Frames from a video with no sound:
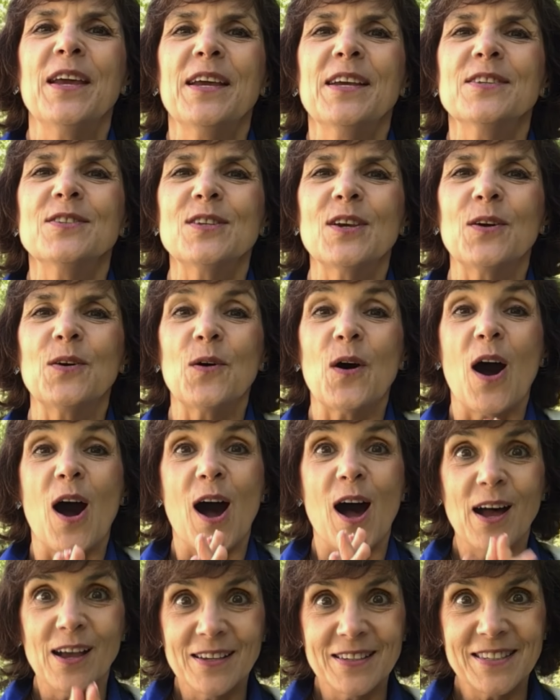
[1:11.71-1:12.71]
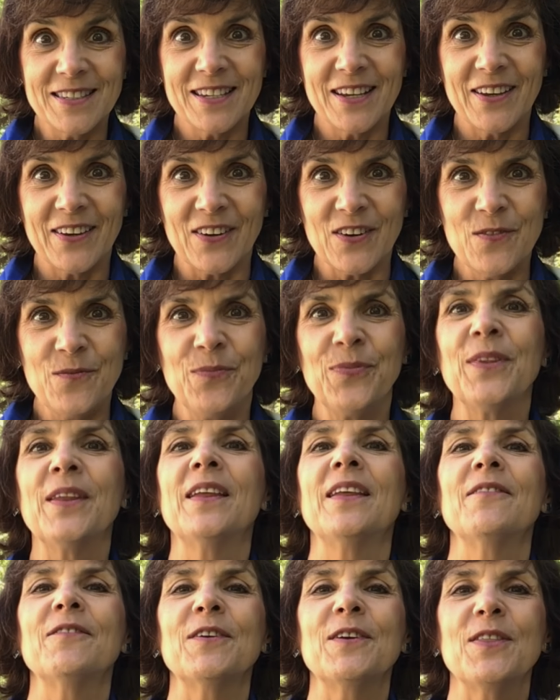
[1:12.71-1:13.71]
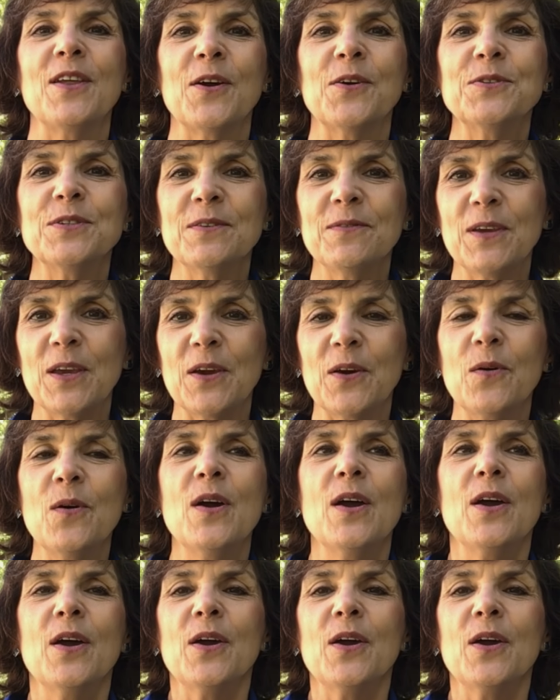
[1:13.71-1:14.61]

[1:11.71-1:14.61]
So also, for those of you